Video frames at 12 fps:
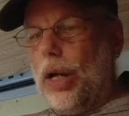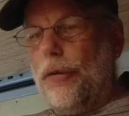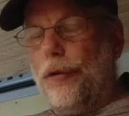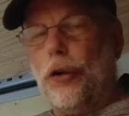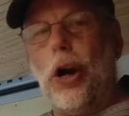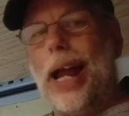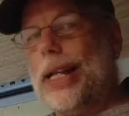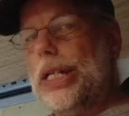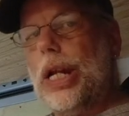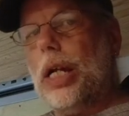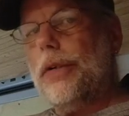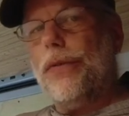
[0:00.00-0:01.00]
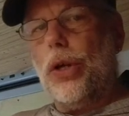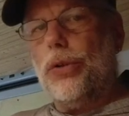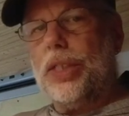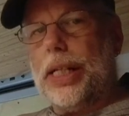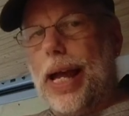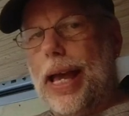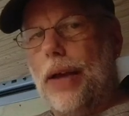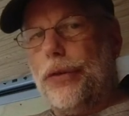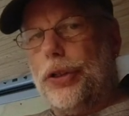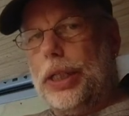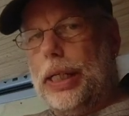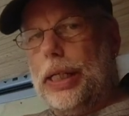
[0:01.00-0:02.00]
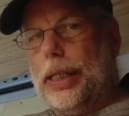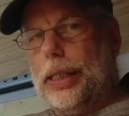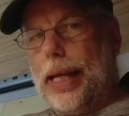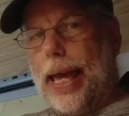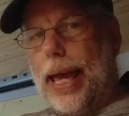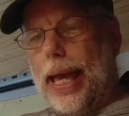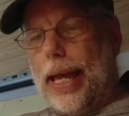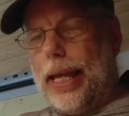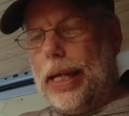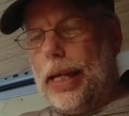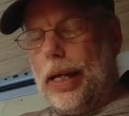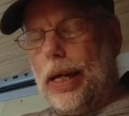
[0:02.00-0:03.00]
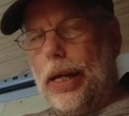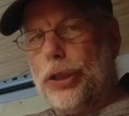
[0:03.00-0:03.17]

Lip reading: for none of those did I ever need a